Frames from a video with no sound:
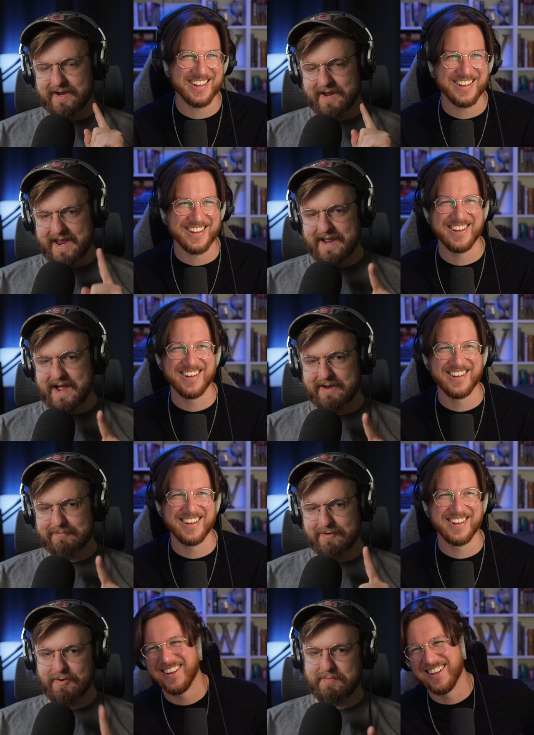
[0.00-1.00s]
Speaker 1: AI
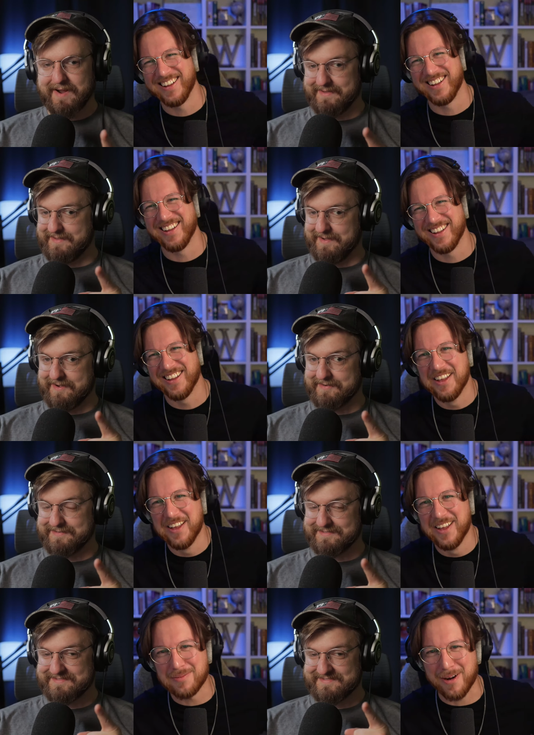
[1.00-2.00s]
robot though.
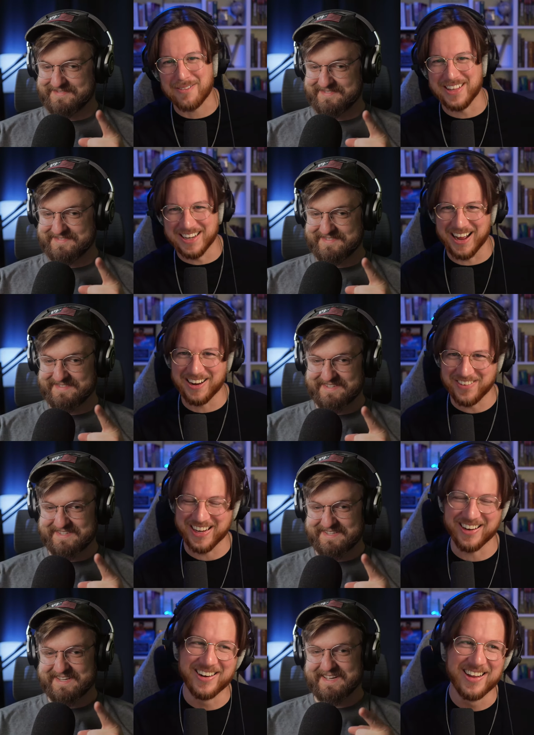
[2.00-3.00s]
Speaker 2: Probably not,
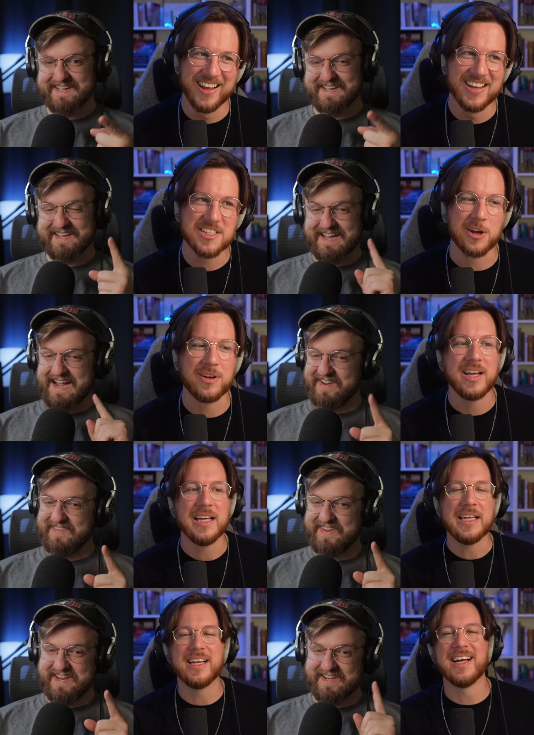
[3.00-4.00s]
man. So I
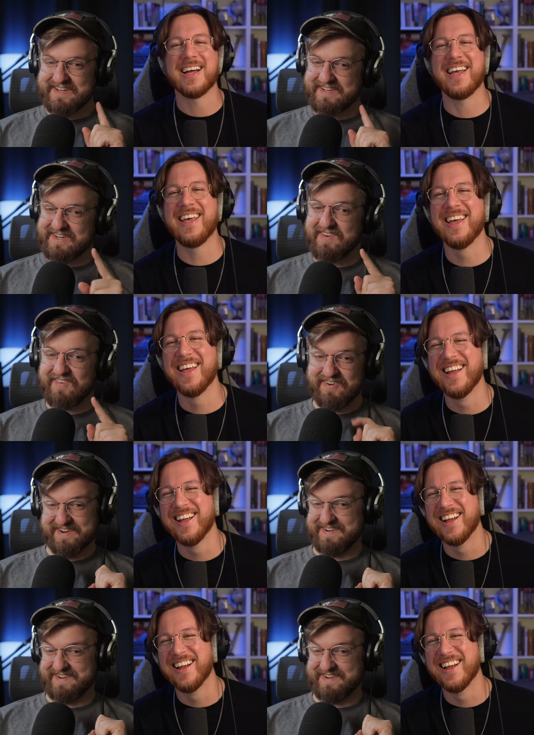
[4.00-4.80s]
mean, come on.